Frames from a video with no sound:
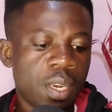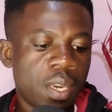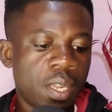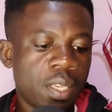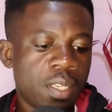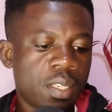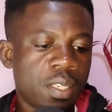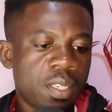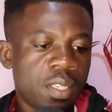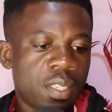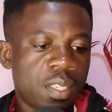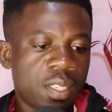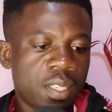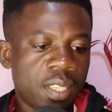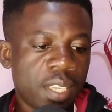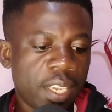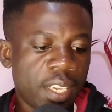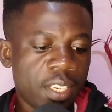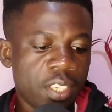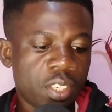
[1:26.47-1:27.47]
next
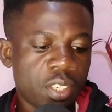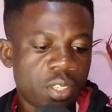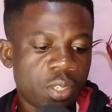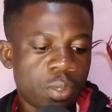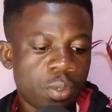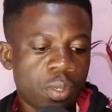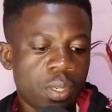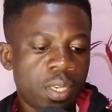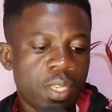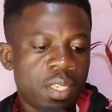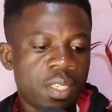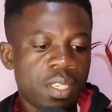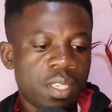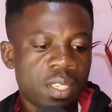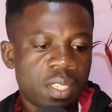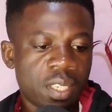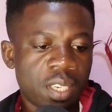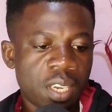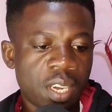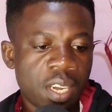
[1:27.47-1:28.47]
stage. So this
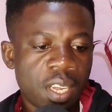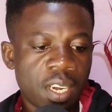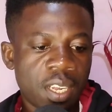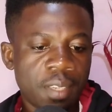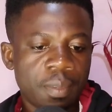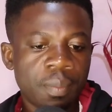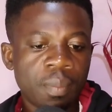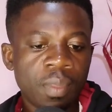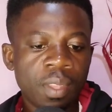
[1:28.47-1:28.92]
is Ghana.